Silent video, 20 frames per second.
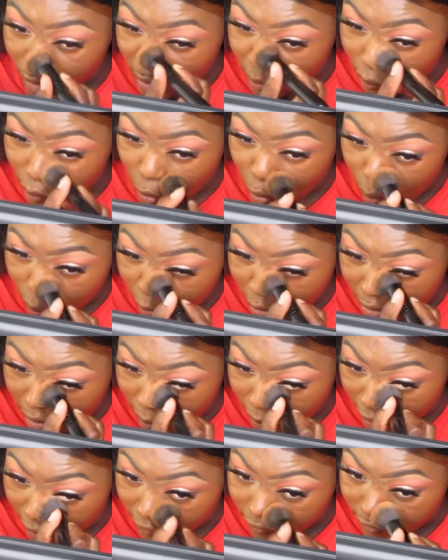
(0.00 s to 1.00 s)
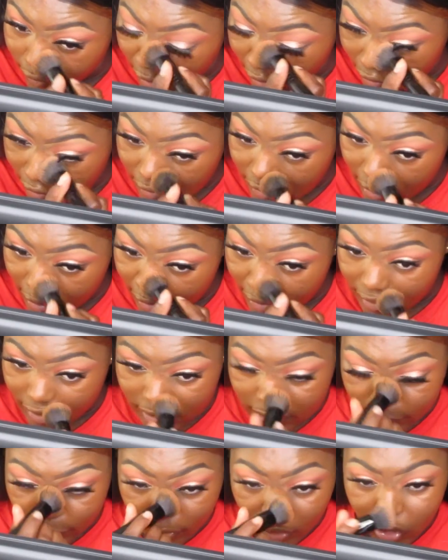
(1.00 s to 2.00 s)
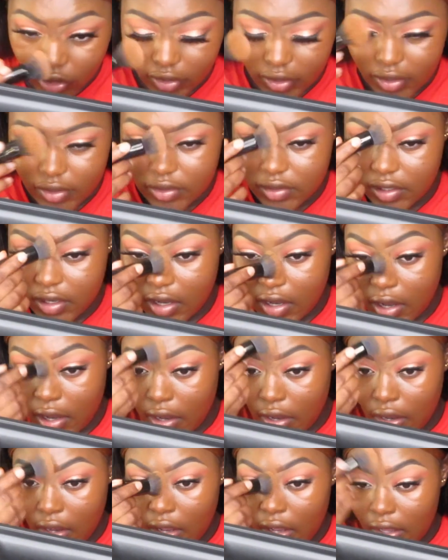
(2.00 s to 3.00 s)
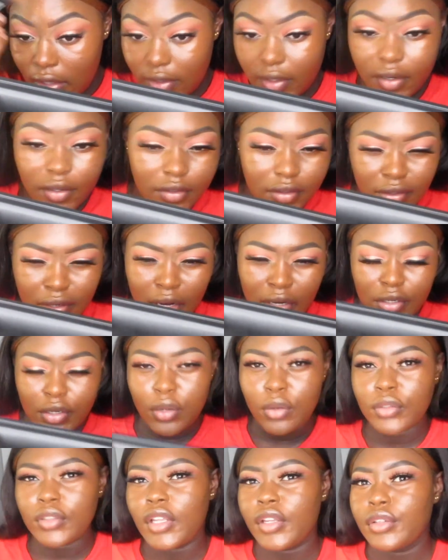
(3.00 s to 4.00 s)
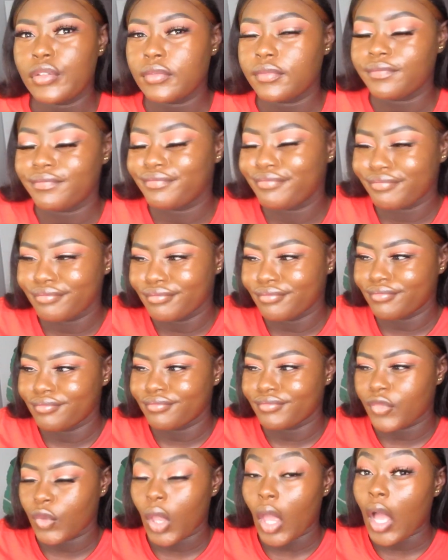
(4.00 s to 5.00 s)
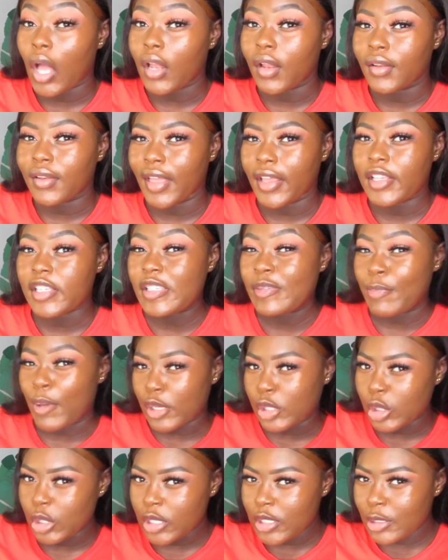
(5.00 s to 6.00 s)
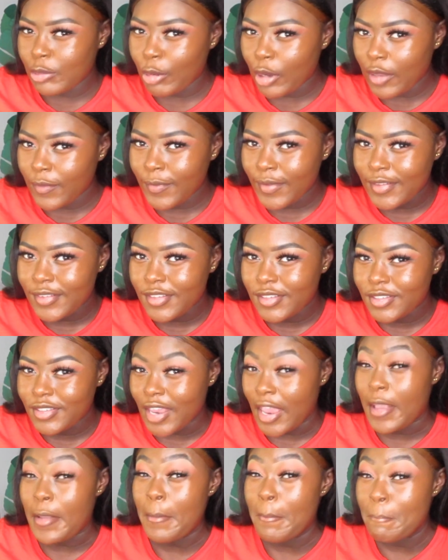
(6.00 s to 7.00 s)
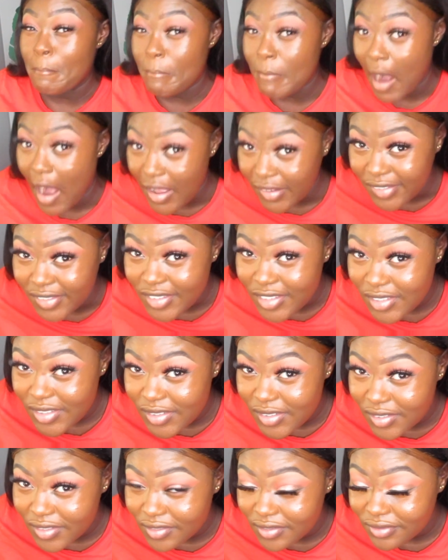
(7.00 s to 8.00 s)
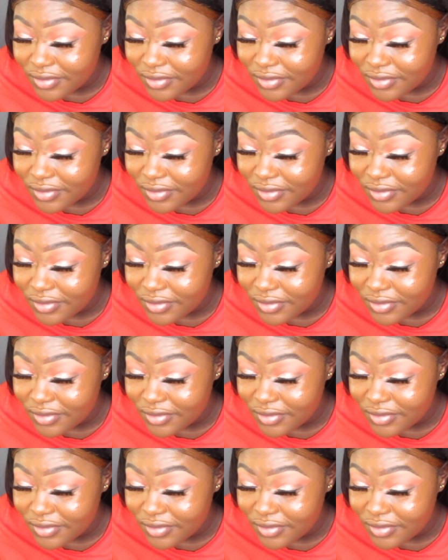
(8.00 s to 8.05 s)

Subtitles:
the moon, because I'm like, finally I get a specialist. Little did I know that like specialist appointments take months.